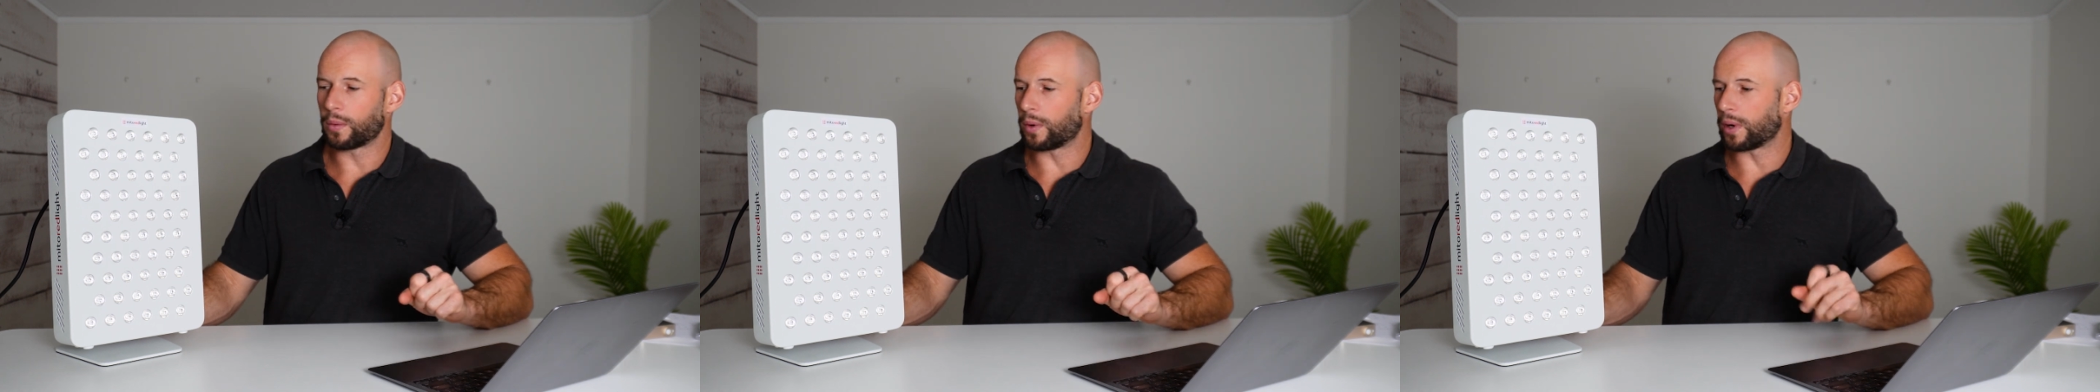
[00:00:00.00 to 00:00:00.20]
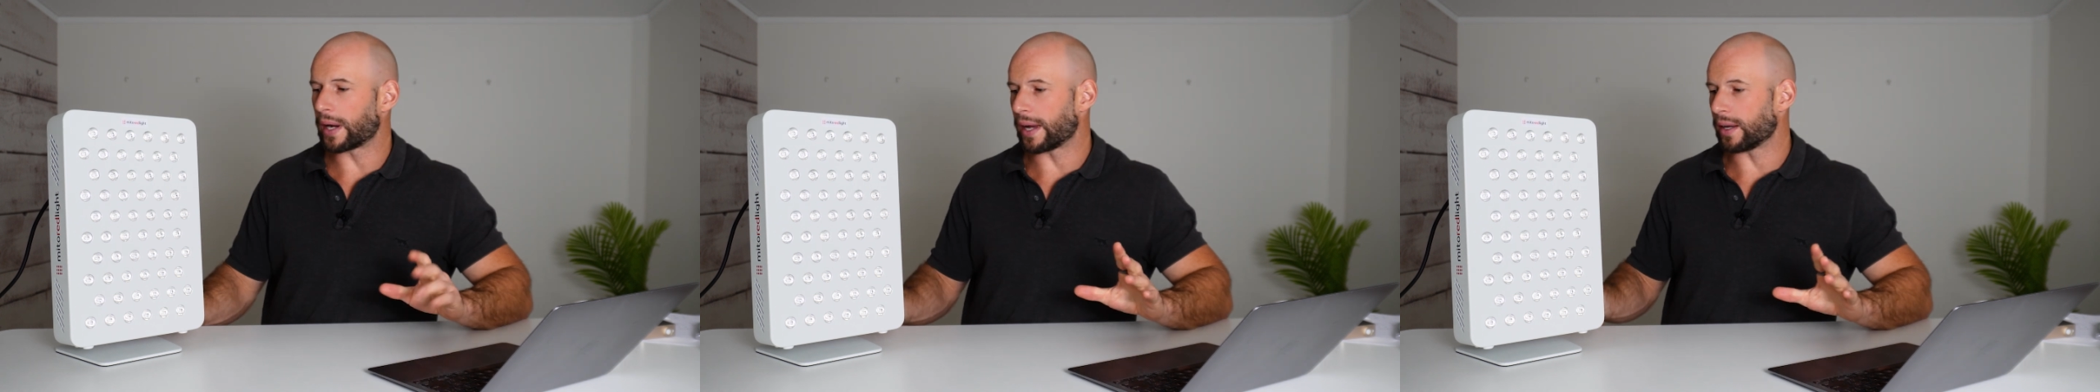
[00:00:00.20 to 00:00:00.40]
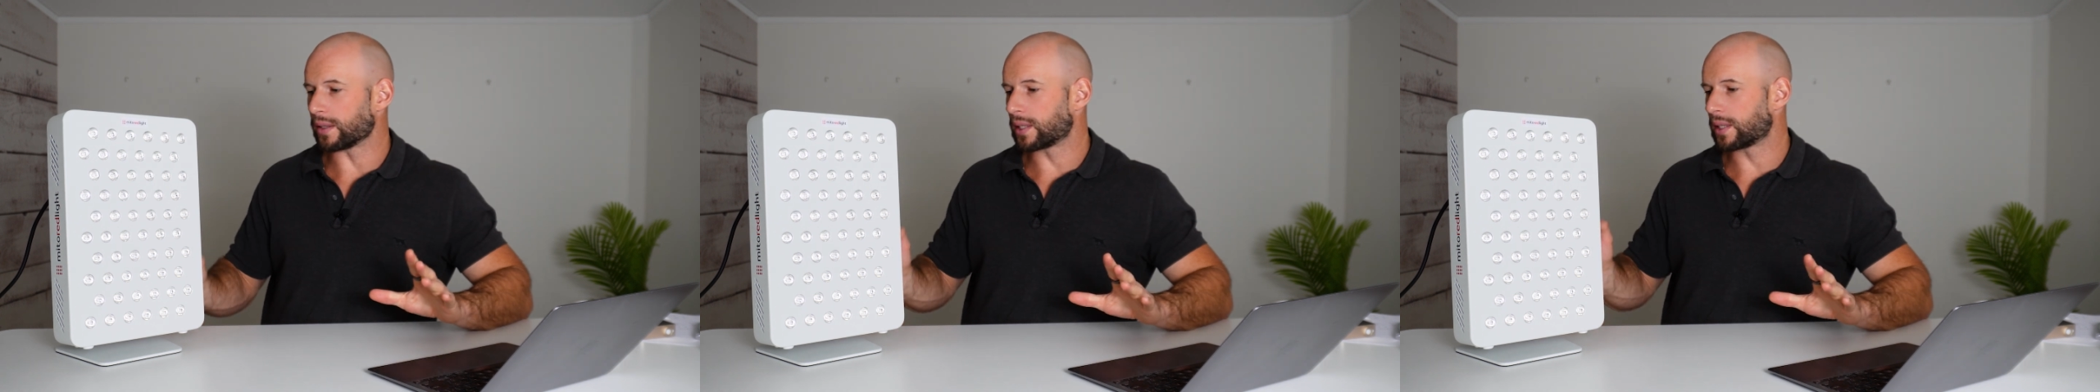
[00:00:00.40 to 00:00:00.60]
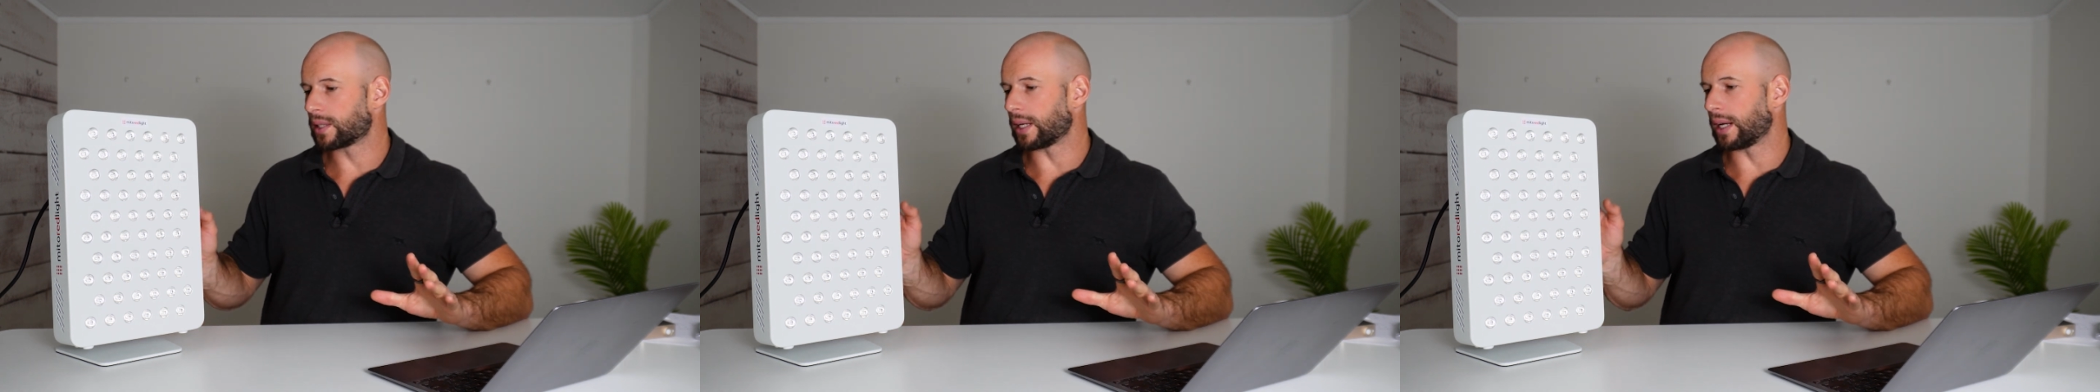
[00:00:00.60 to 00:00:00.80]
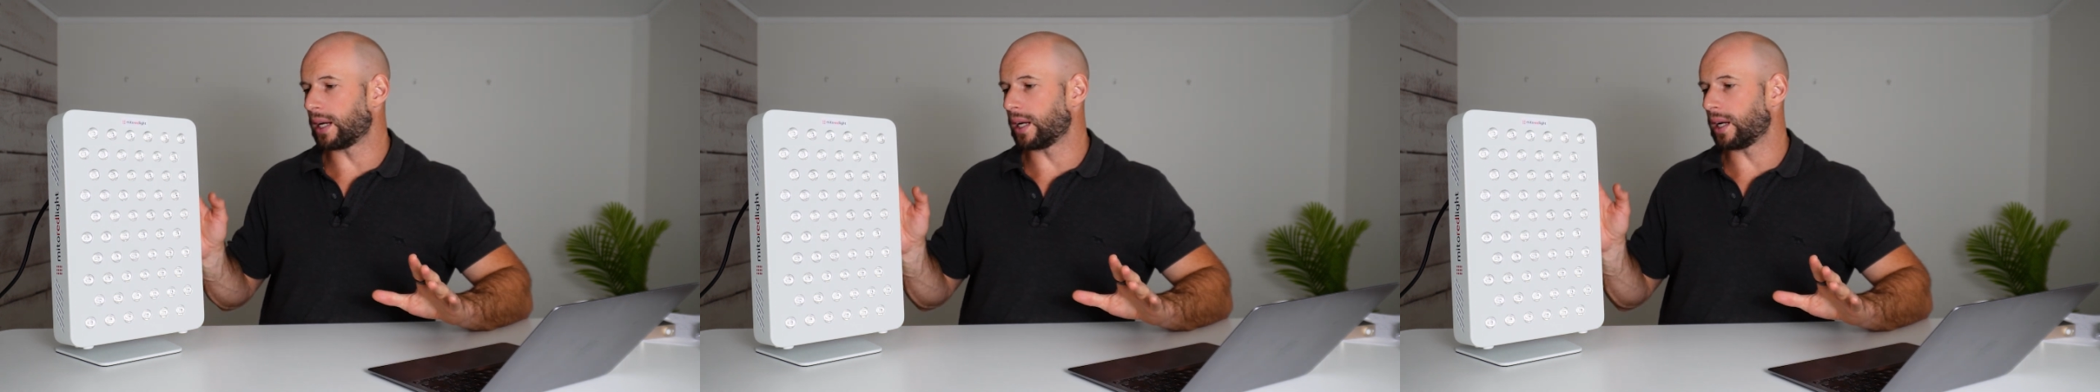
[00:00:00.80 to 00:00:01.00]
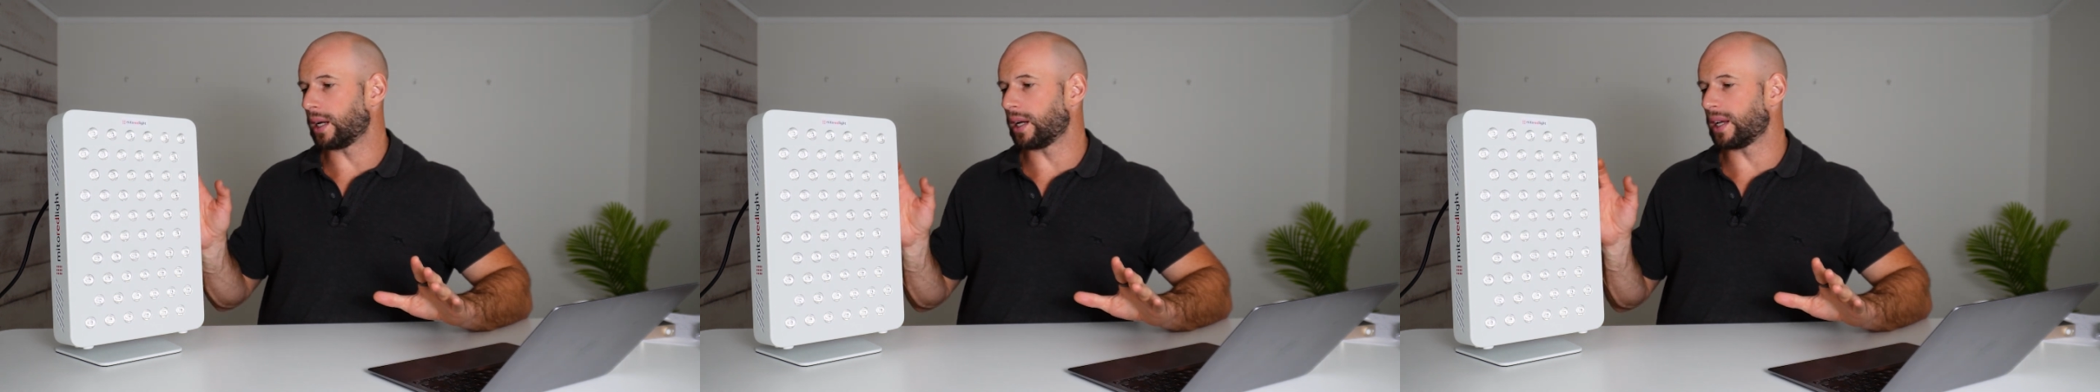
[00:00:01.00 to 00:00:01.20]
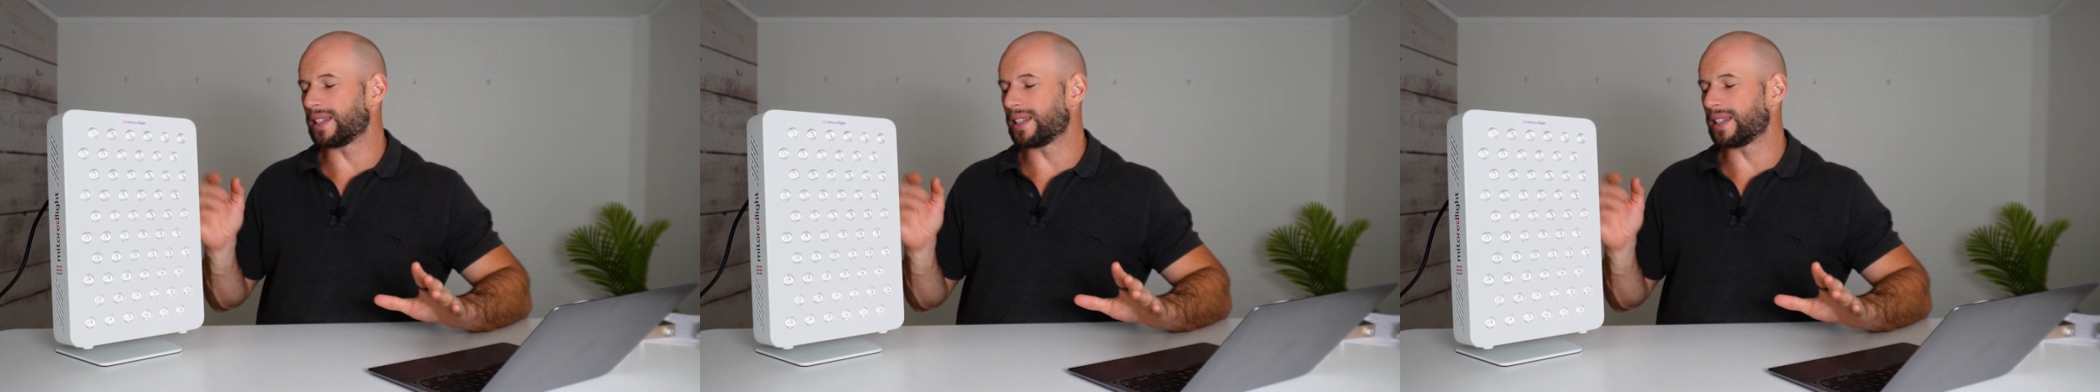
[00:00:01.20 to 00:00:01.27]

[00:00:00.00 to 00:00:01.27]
What else? Uh,